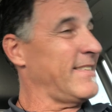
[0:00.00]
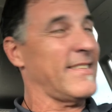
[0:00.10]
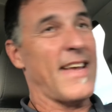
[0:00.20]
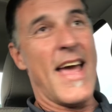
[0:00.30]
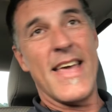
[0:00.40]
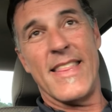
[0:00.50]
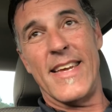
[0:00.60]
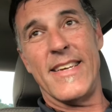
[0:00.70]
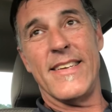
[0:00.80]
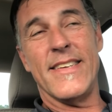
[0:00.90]
say
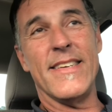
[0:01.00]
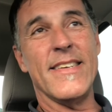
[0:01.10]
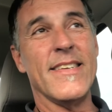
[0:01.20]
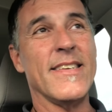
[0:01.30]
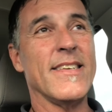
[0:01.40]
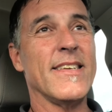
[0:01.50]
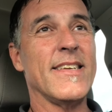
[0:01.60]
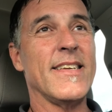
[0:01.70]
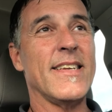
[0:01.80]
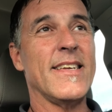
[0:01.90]
that
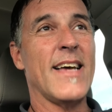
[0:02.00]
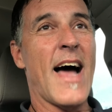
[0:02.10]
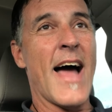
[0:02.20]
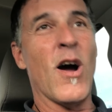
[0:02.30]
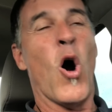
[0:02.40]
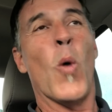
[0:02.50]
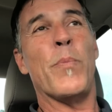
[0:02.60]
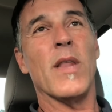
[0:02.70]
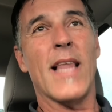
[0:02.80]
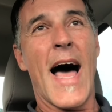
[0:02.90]
I hope a
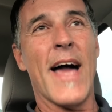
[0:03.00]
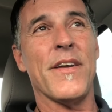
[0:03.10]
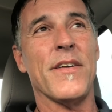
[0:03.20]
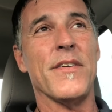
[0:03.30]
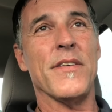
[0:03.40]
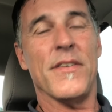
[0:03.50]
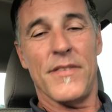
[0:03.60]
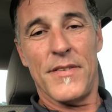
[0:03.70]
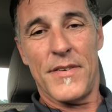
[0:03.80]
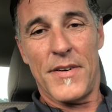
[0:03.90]
lot
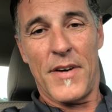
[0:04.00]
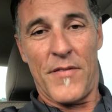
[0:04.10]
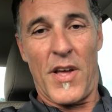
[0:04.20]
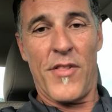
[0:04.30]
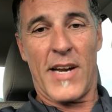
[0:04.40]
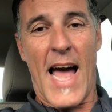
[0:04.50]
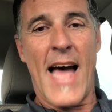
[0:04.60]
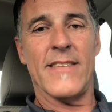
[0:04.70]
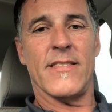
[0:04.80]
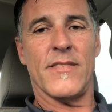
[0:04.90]
of the other
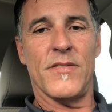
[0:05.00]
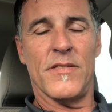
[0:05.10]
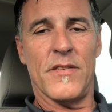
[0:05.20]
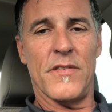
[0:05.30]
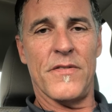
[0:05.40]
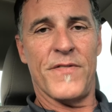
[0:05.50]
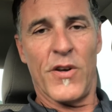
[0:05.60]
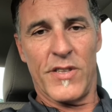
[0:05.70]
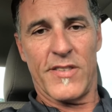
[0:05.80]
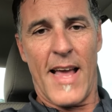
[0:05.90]
guys feel
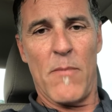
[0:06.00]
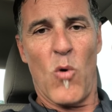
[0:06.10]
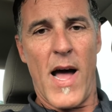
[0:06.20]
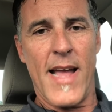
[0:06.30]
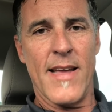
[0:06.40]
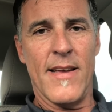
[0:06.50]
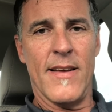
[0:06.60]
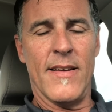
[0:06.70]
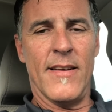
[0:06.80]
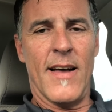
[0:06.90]
the same way.
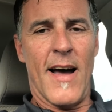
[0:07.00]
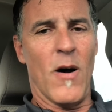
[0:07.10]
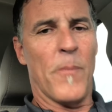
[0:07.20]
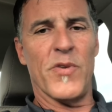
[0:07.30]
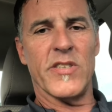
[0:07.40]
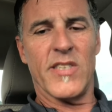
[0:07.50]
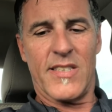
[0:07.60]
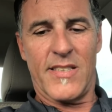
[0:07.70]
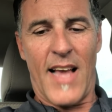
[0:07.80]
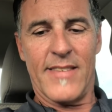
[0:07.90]
I hope their
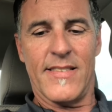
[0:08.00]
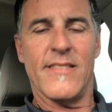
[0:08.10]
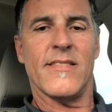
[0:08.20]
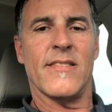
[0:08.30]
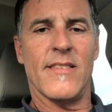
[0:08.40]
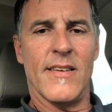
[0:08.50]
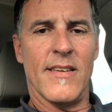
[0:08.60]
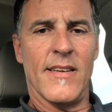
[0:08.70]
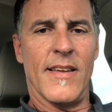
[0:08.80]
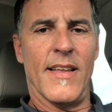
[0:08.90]
successes
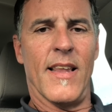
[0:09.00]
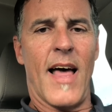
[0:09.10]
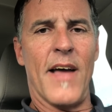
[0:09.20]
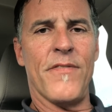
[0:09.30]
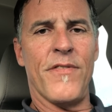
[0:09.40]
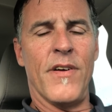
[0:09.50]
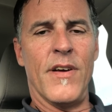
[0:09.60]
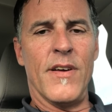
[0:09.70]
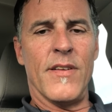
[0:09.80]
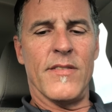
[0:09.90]
in life,
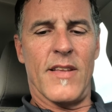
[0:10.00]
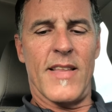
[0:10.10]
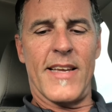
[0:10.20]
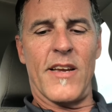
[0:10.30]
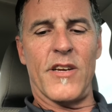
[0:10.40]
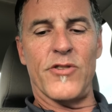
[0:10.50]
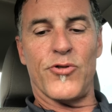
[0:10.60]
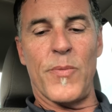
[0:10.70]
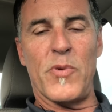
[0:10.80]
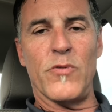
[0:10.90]
that they can
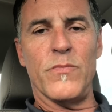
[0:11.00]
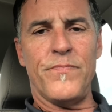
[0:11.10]
contribute